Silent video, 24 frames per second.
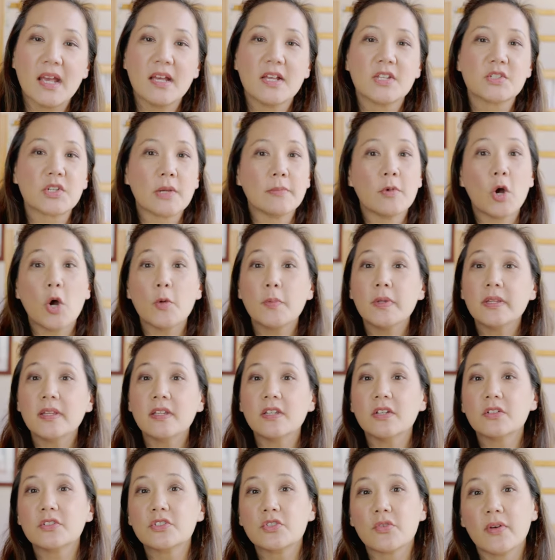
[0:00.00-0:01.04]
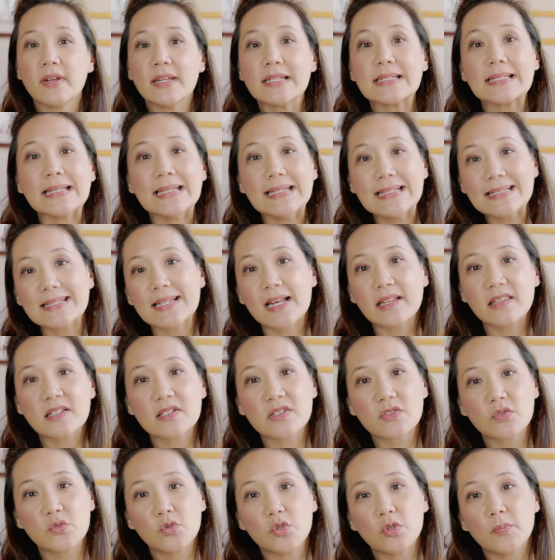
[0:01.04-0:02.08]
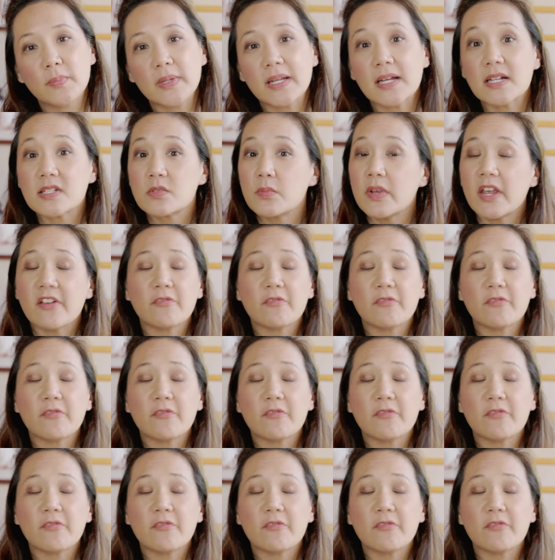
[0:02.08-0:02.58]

So I'm hoping that you'll join us inside the school because we